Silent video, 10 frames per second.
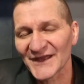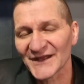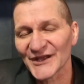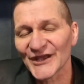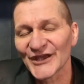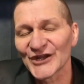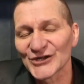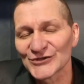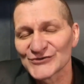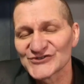
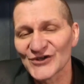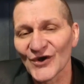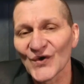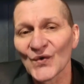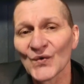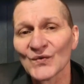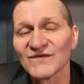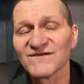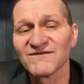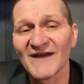includes the whole
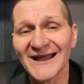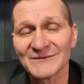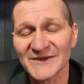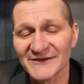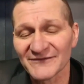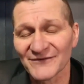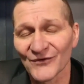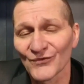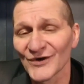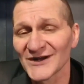family for
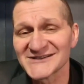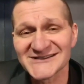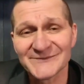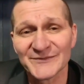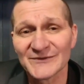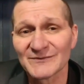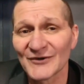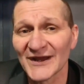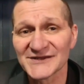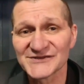one simple
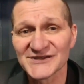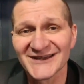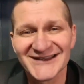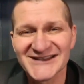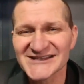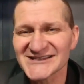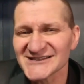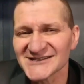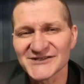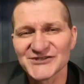price. This
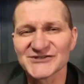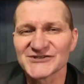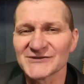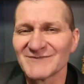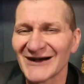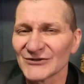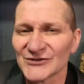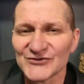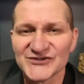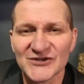isn't just about
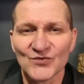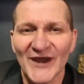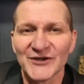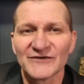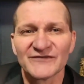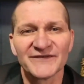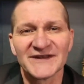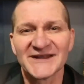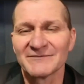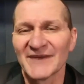losing weight or
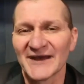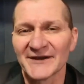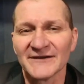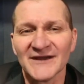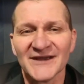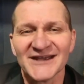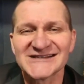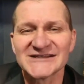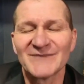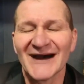feeling better. It's
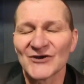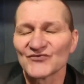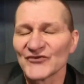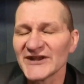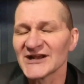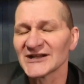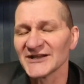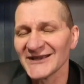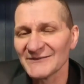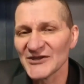about
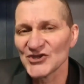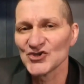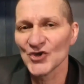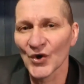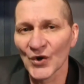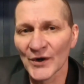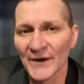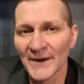reclaiming your